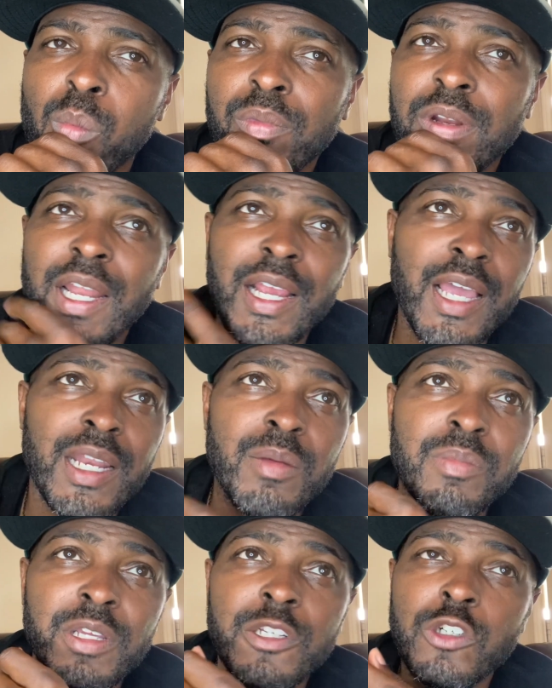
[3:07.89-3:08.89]
And I gotta
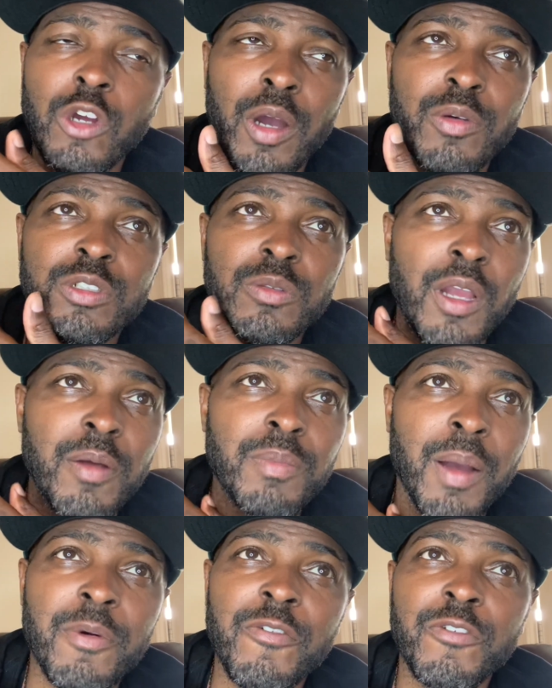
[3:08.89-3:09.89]
admit, you know,
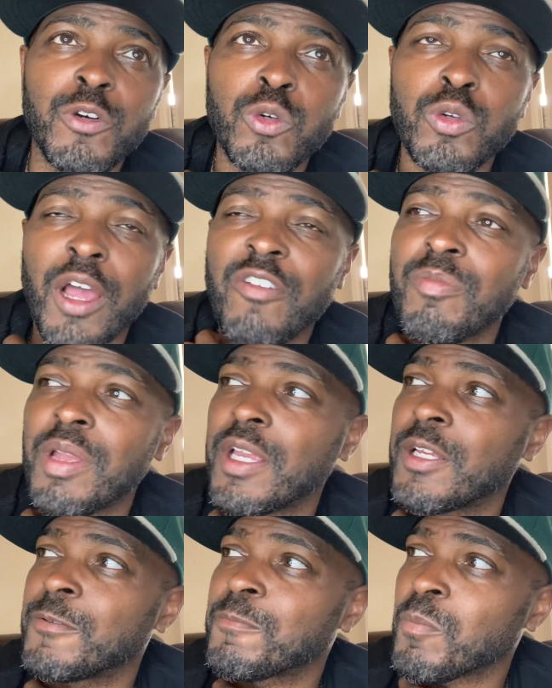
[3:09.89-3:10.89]
I'm a fool. I've
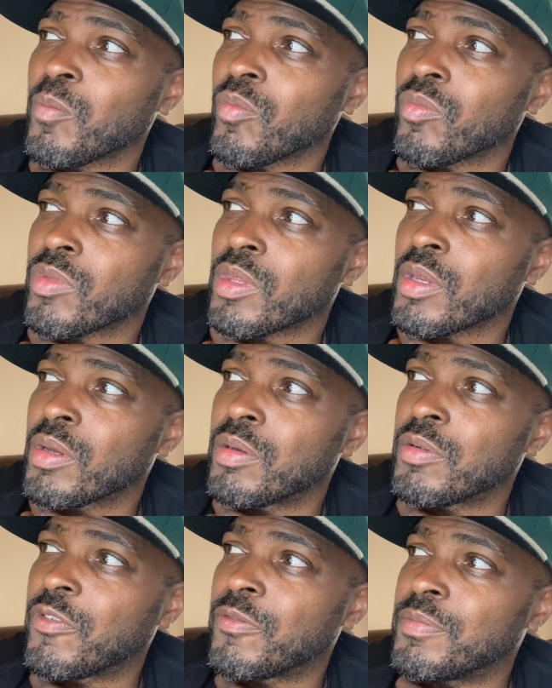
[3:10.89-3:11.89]
made
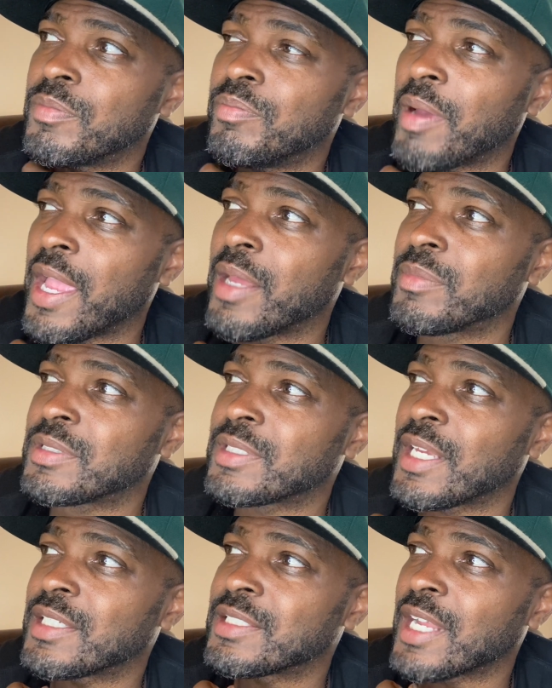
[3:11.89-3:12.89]
bad
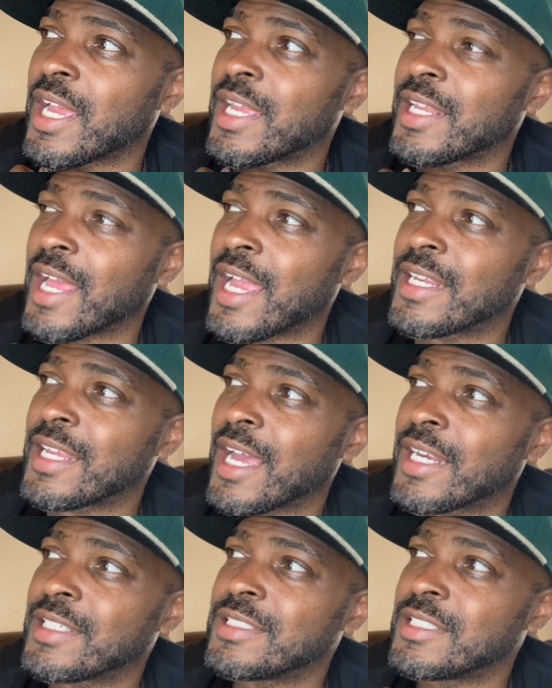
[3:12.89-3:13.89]
mistakes in
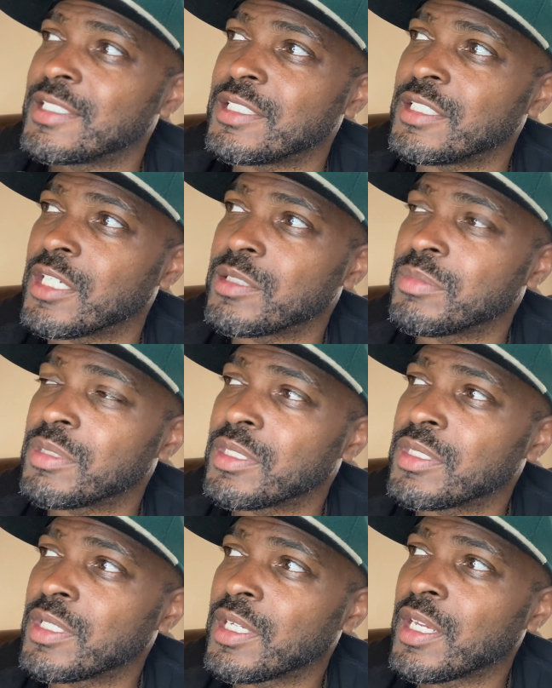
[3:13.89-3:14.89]
ideology and judgment.
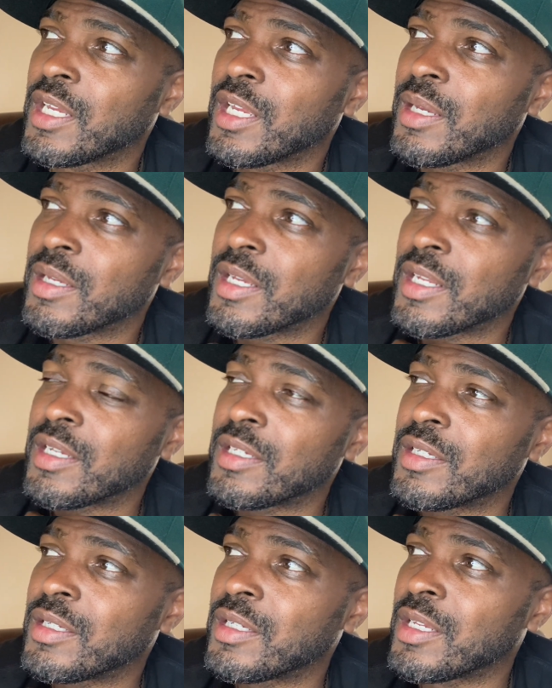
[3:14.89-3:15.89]

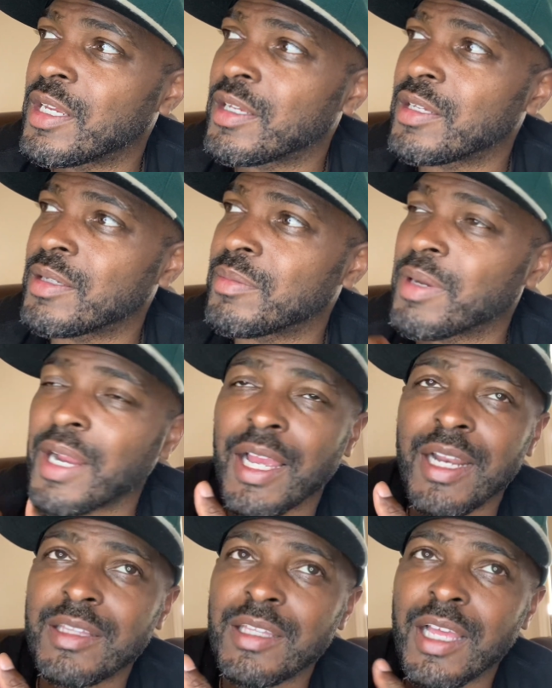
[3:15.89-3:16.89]
But
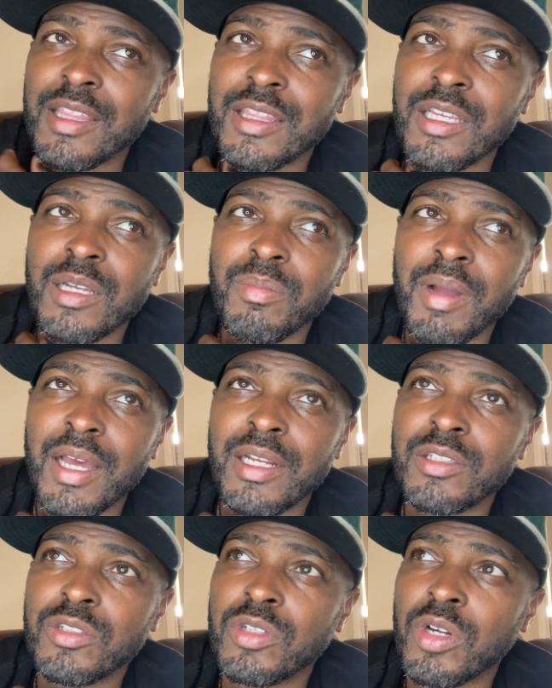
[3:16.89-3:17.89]
I think about it,
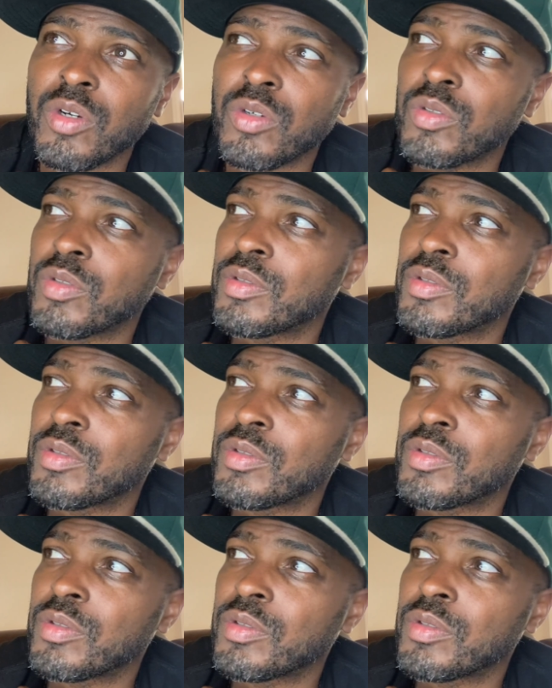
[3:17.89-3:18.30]
you know.